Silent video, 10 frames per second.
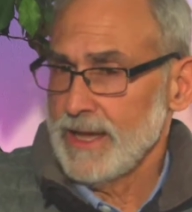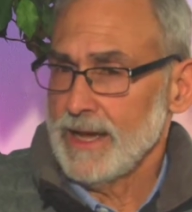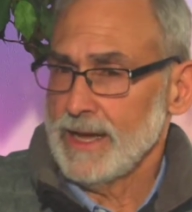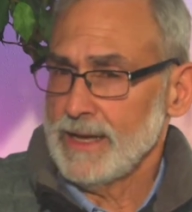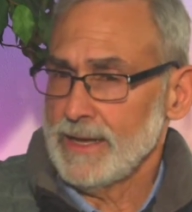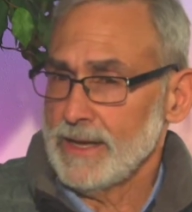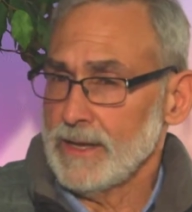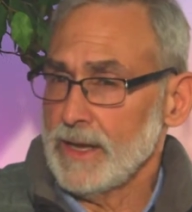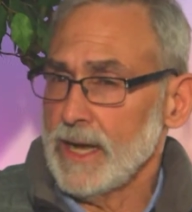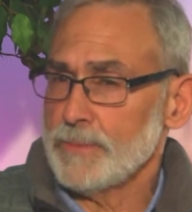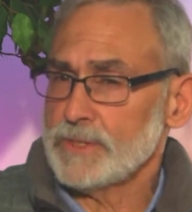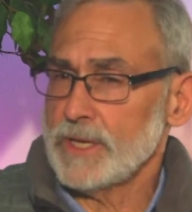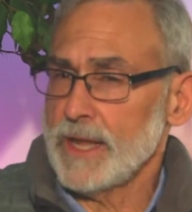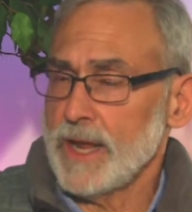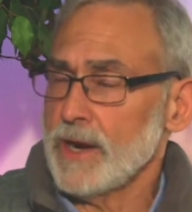up
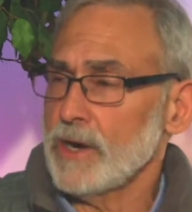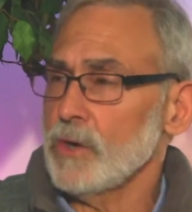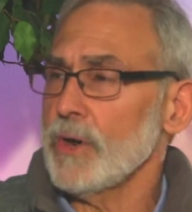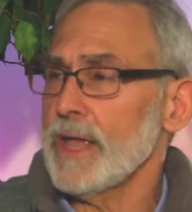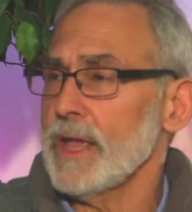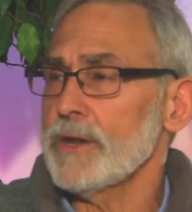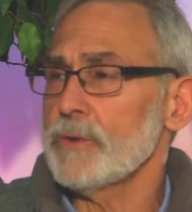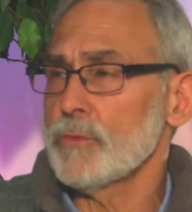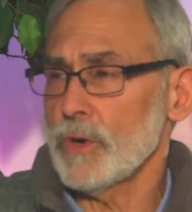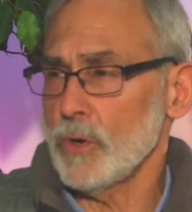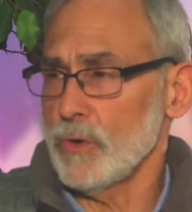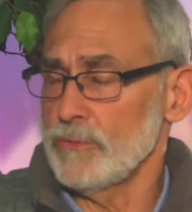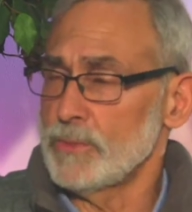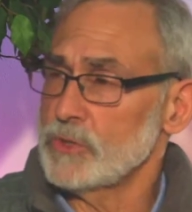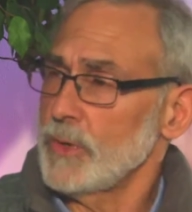to Arrowhead
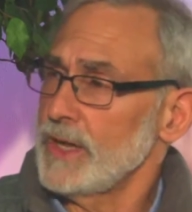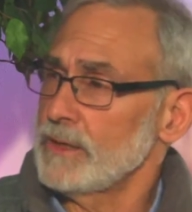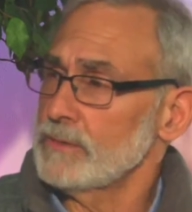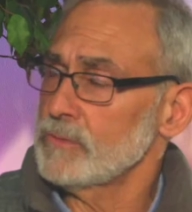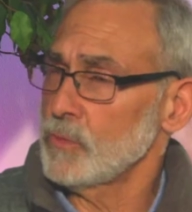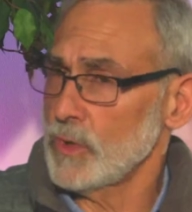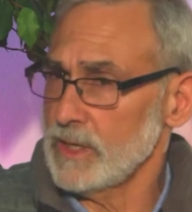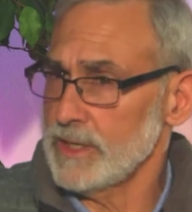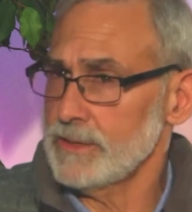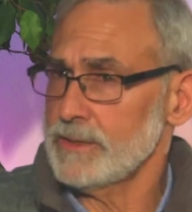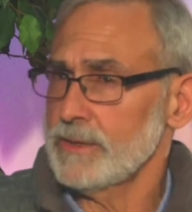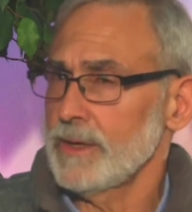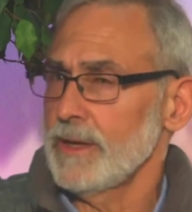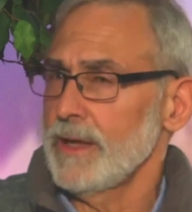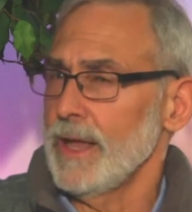Road, between Woodland
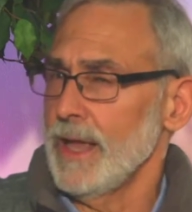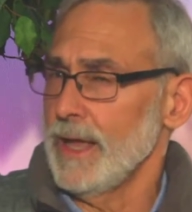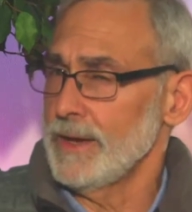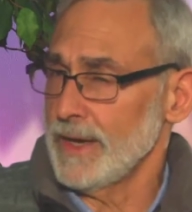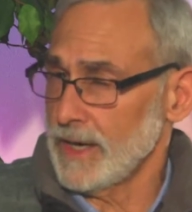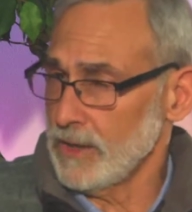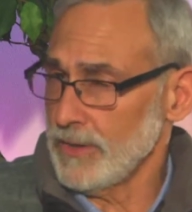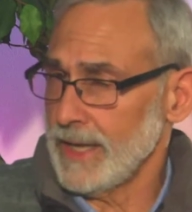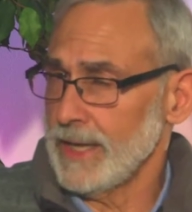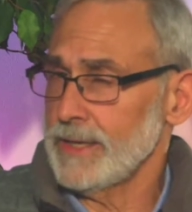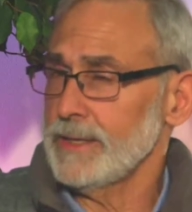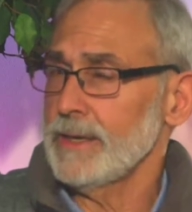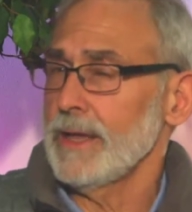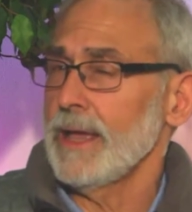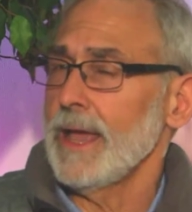and Arrowhead
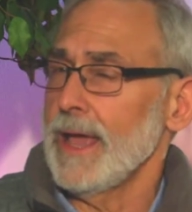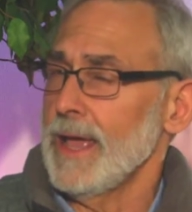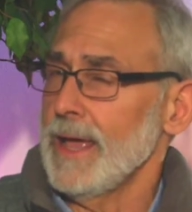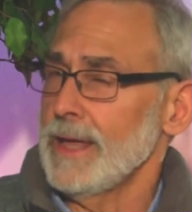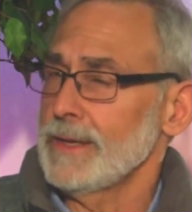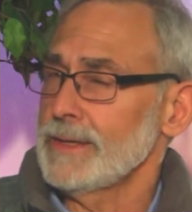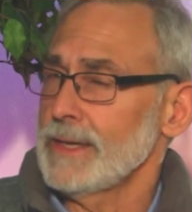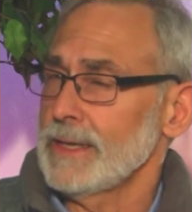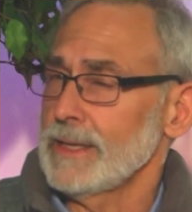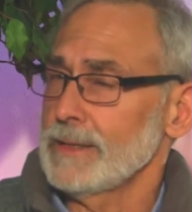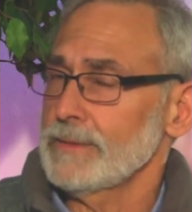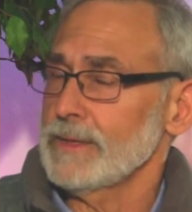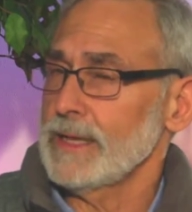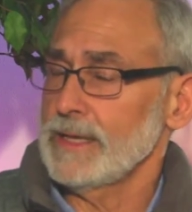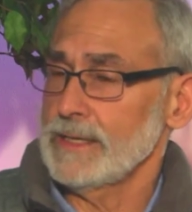and
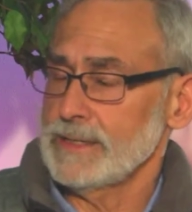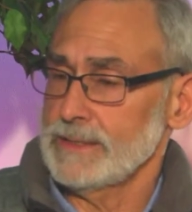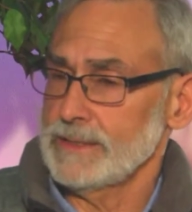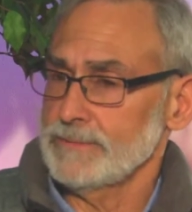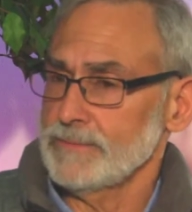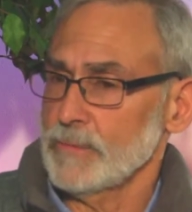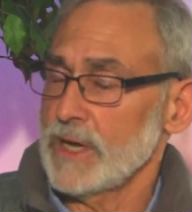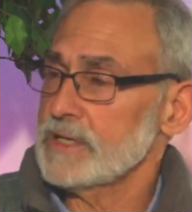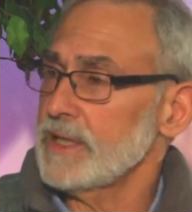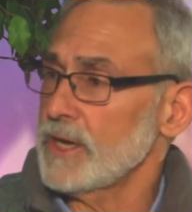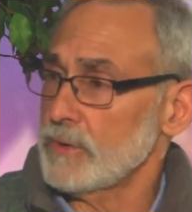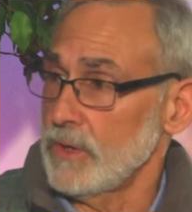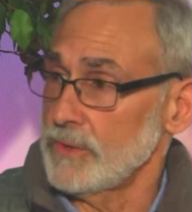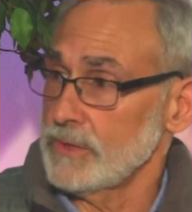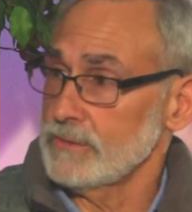Rice Lake Road.